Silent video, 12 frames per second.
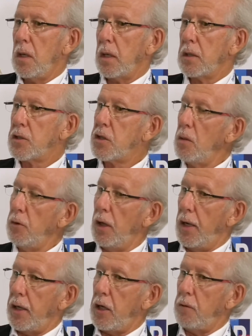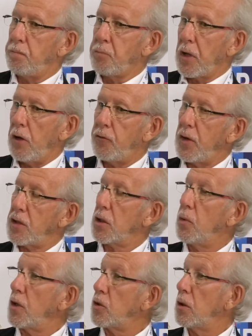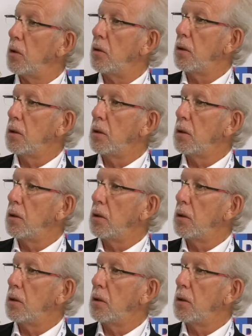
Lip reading: I guess similarly, if you ask the question,